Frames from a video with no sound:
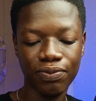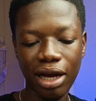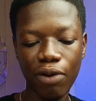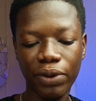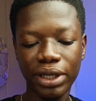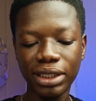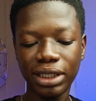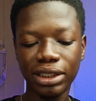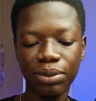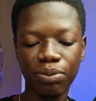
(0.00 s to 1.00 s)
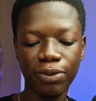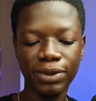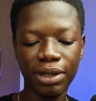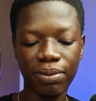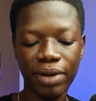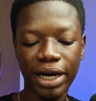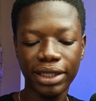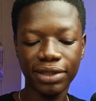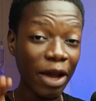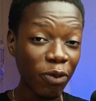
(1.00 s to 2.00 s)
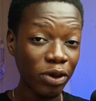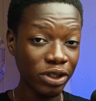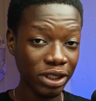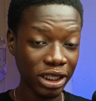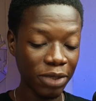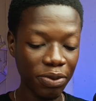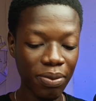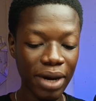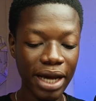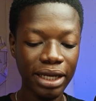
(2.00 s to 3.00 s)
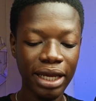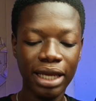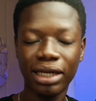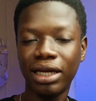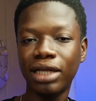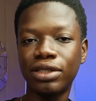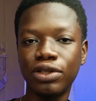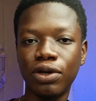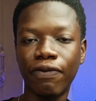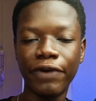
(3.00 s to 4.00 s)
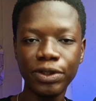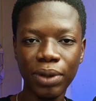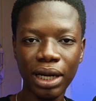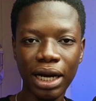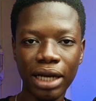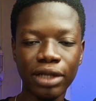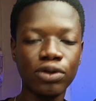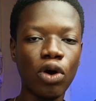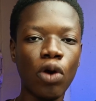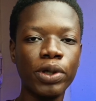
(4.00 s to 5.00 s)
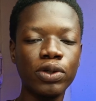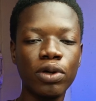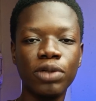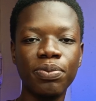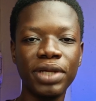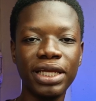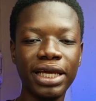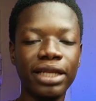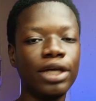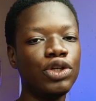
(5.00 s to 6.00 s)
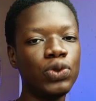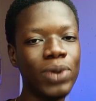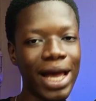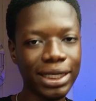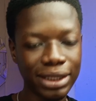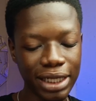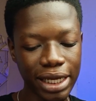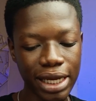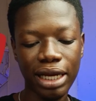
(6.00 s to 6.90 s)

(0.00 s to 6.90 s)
Now when this section pops up right, I want you to keep in mind that your virtual card is always going to be in a USD.